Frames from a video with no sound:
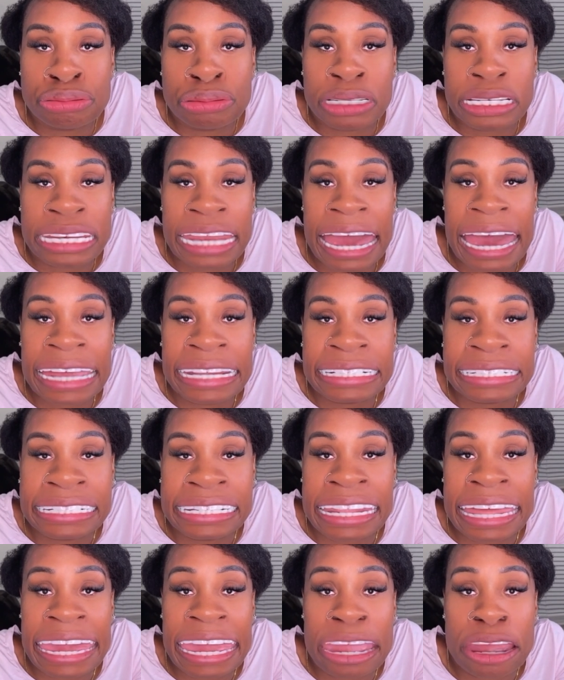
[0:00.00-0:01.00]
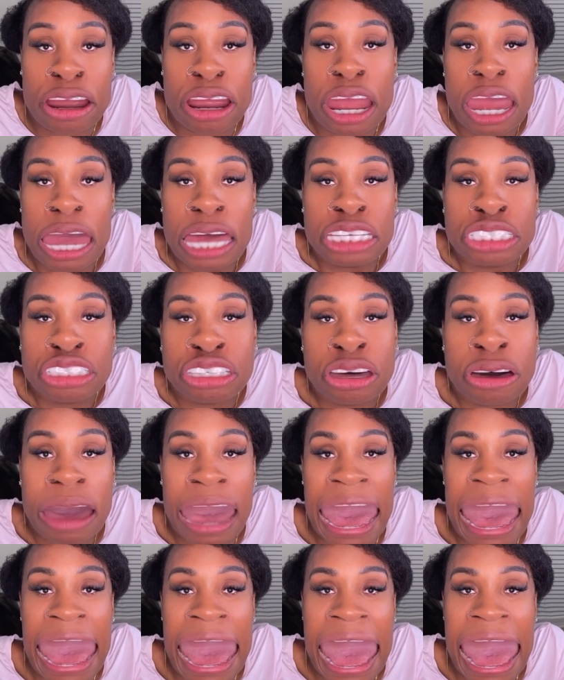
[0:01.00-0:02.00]
were not there,
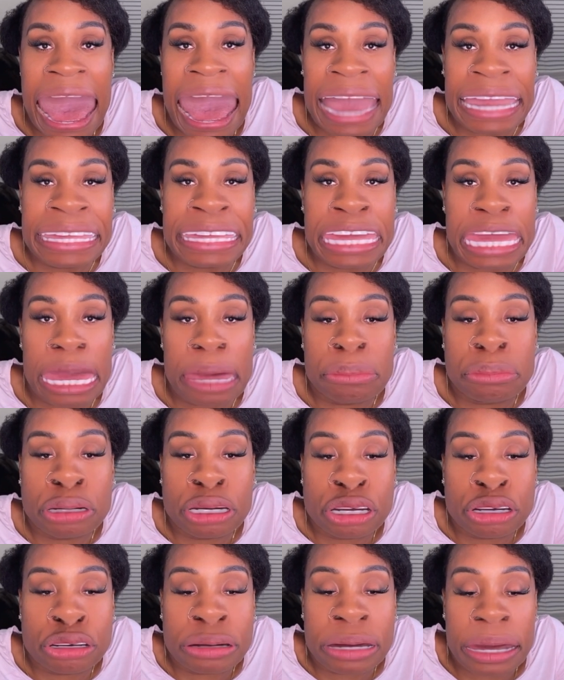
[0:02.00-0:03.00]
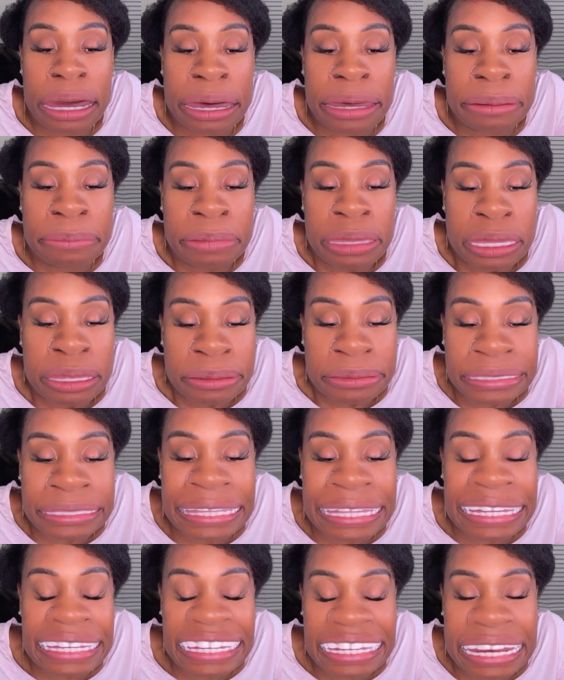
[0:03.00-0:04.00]
so I, I kept um,
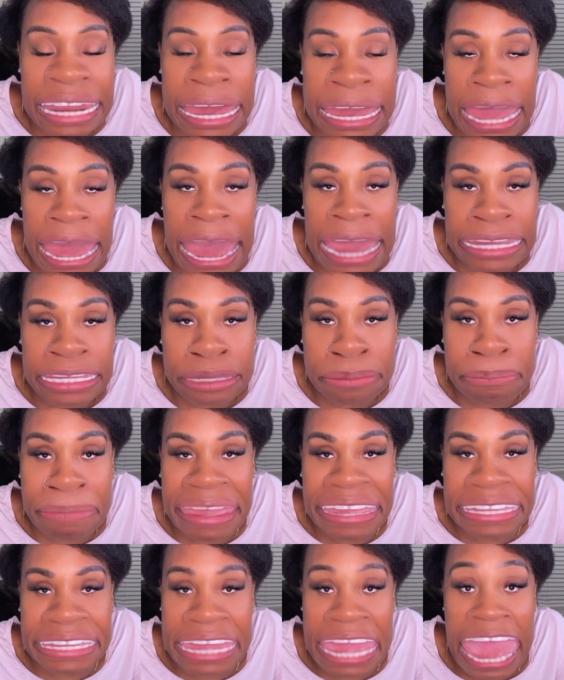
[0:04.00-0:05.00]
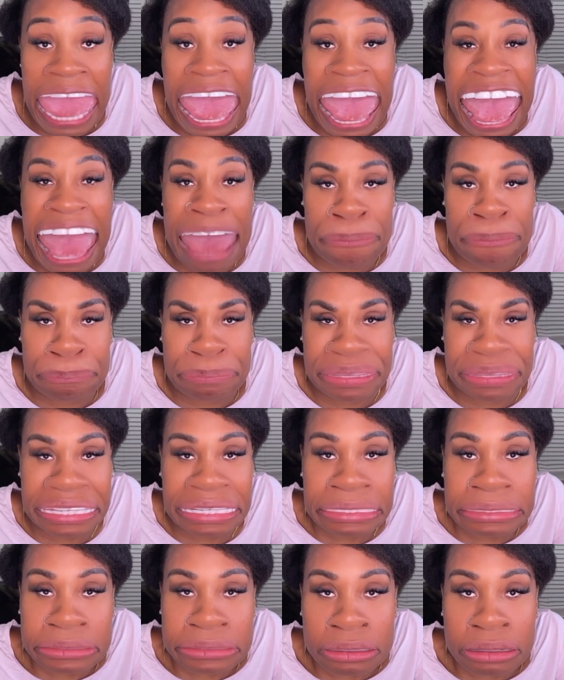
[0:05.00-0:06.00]
thinking I, I can make it
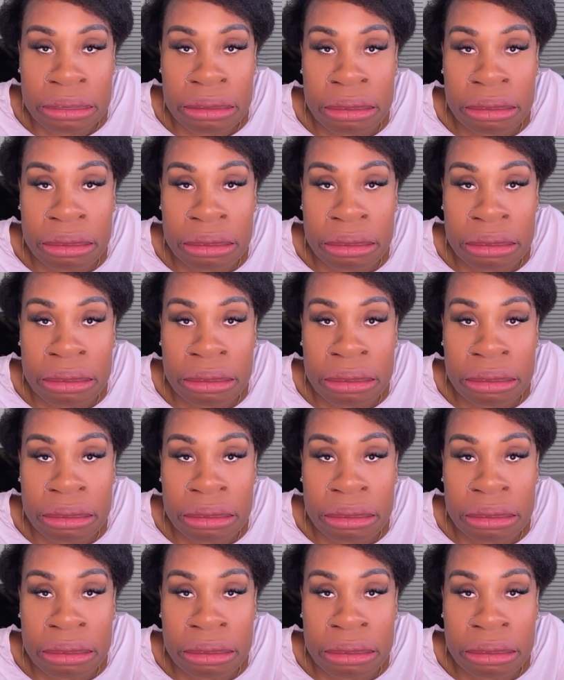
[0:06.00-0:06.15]
happen.